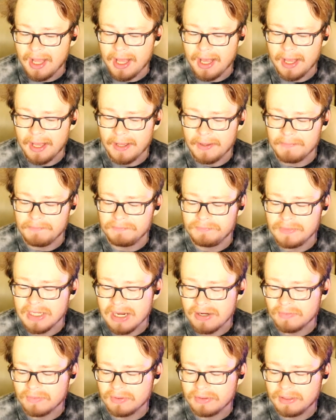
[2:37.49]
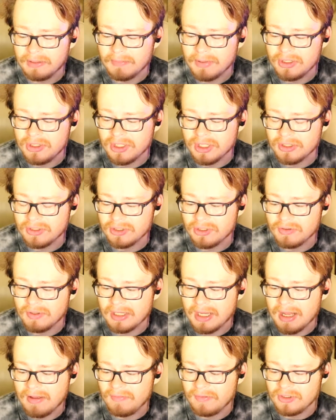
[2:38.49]
Not really much else
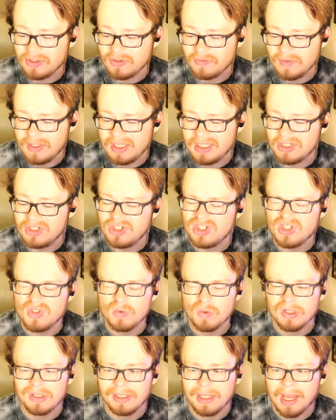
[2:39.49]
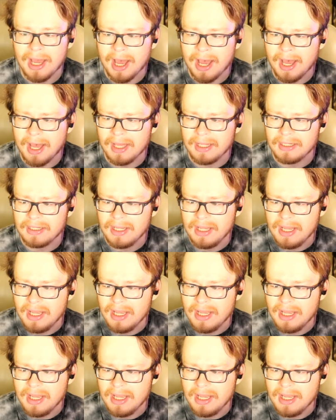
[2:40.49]
going on this week. It's just really hot.